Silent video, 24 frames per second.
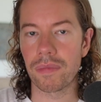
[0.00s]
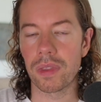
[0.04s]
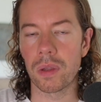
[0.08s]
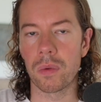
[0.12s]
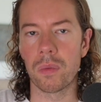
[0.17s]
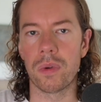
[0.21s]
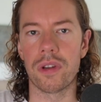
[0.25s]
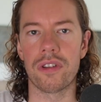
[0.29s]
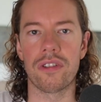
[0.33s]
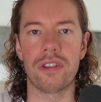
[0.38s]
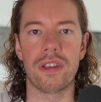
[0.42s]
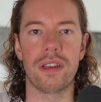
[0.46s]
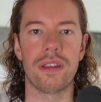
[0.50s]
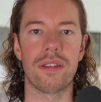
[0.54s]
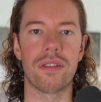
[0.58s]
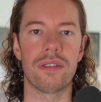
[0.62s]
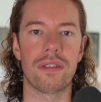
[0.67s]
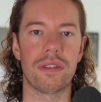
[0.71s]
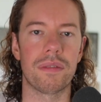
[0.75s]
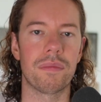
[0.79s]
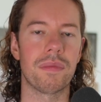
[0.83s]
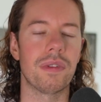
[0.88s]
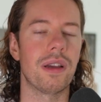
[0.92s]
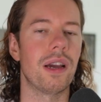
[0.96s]
which
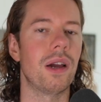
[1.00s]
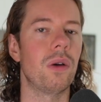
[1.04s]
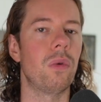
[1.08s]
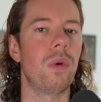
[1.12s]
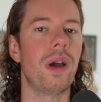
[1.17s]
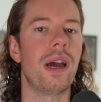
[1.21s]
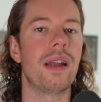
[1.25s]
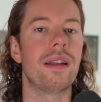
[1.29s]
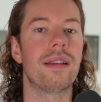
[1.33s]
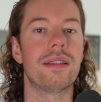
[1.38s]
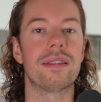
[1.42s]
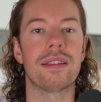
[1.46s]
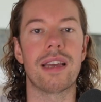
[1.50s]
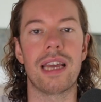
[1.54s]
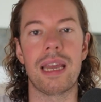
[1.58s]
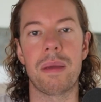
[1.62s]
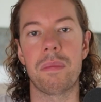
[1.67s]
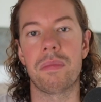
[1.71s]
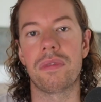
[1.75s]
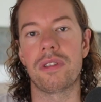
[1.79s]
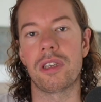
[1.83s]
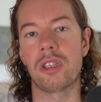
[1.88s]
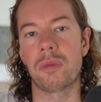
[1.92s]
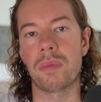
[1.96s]
is awareness
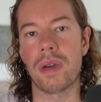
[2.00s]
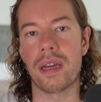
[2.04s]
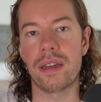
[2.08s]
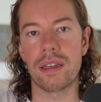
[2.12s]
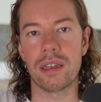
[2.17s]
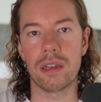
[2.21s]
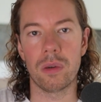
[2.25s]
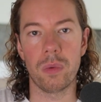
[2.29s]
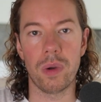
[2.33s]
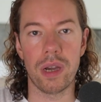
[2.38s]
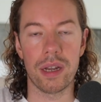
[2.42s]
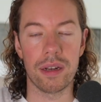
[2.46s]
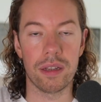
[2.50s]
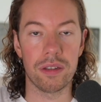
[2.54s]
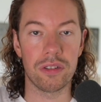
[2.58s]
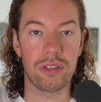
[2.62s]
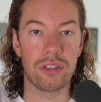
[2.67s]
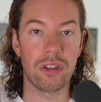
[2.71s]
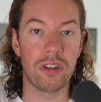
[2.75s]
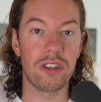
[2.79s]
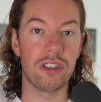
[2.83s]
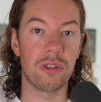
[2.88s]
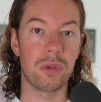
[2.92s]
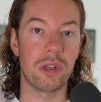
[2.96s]
games, expanding awareness,
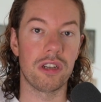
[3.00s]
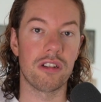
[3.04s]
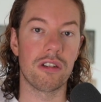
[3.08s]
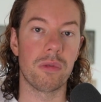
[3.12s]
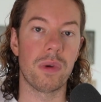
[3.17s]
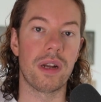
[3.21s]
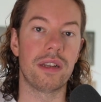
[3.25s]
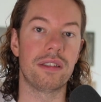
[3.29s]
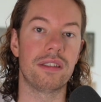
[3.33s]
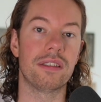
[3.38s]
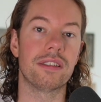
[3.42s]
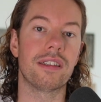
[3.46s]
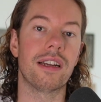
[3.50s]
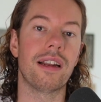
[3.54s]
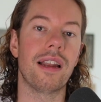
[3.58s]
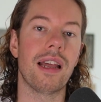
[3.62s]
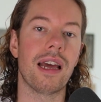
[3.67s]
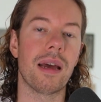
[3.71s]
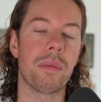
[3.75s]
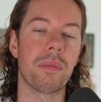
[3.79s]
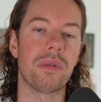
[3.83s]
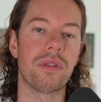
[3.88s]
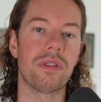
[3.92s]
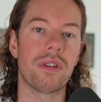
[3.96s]
notice when your awareness has
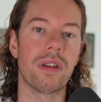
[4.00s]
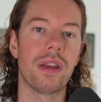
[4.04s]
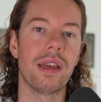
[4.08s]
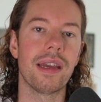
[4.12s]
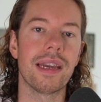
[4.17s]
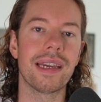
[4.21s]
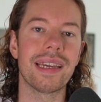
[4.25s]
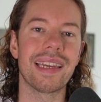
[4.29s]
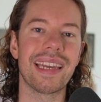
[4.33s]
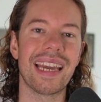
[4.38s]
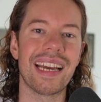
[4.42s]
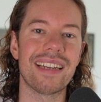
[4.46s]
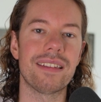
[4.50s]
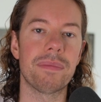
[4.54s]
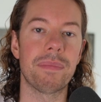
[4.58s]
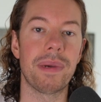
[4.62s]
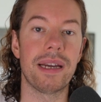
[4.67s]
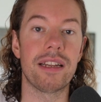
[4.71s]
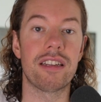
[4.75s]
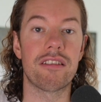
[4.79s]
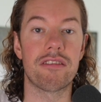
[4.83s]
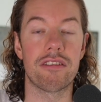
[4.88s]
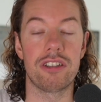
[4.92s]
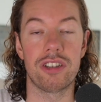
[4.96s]
collapsed, get
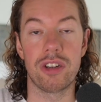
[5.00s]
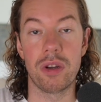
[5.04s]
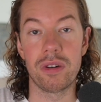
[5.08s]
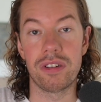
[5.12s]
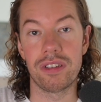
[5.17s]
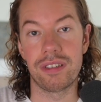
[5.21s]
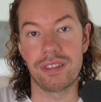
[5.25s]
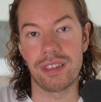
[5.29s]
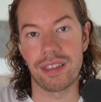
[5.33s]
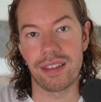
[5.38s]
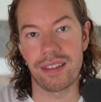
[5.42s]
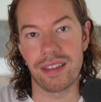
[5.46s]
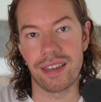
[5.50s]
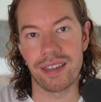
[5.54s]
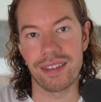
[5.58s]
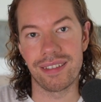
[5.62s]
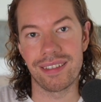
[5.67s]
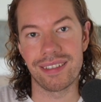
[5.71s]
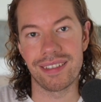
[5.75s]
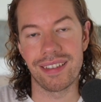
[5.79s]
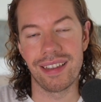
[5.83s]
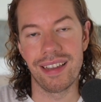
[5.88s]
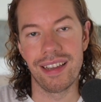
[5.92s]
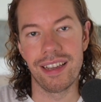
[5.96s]
better at noticing
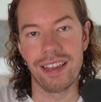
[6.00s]
things.